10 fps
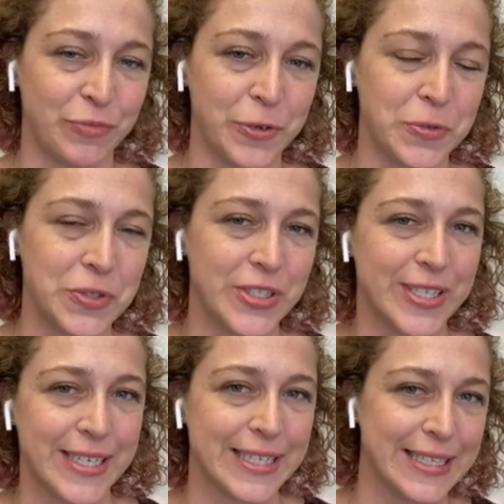folks
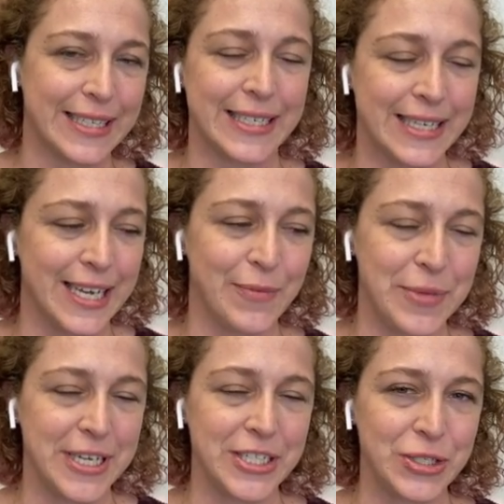a
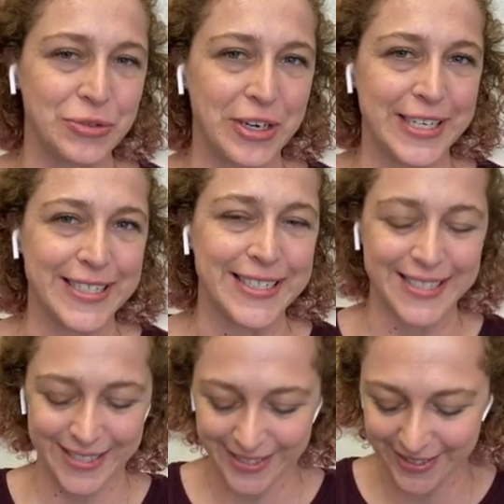minute to join us.